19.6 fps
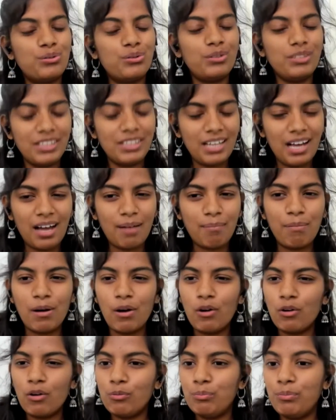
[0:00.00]
So yeah,
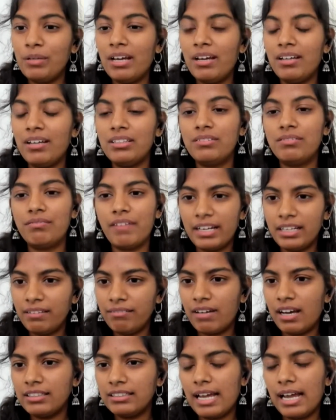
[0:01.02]
Power BI is
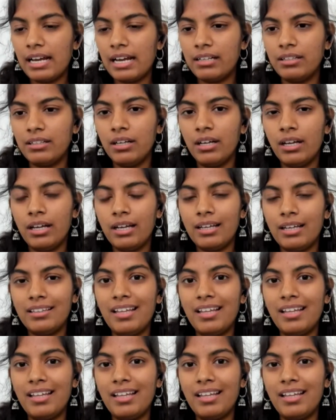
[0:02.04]
very vast and